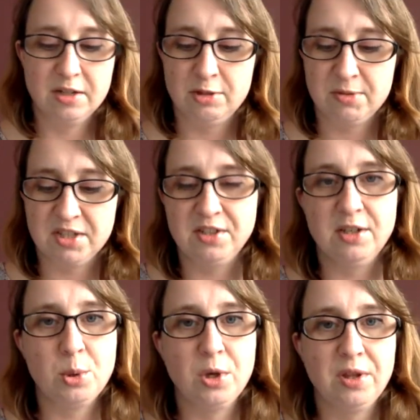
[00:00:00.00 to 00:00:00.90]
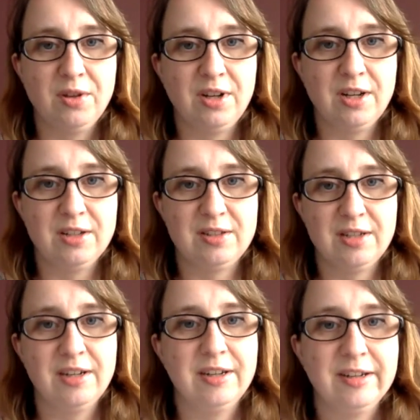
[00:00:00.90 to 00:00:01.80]
Especially with the kids.
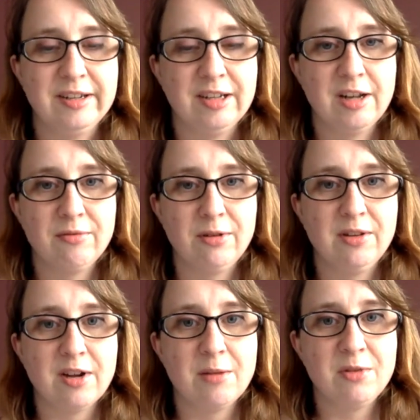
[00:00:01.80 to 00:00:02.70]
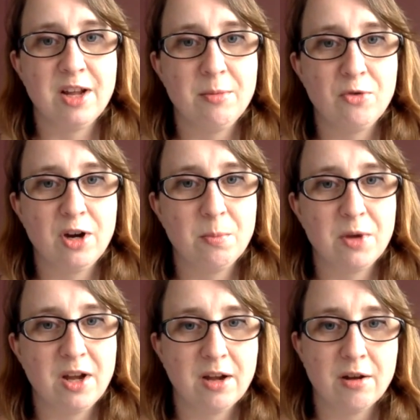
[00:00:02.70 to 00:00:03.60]
And every time they bring
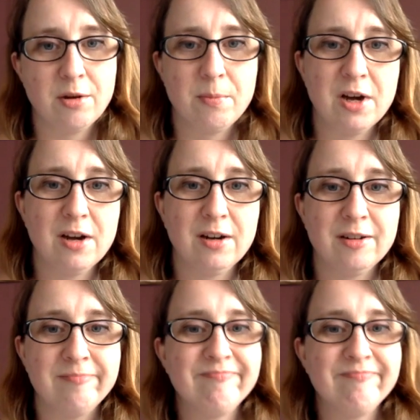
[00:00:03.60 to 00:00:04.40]
back a bug,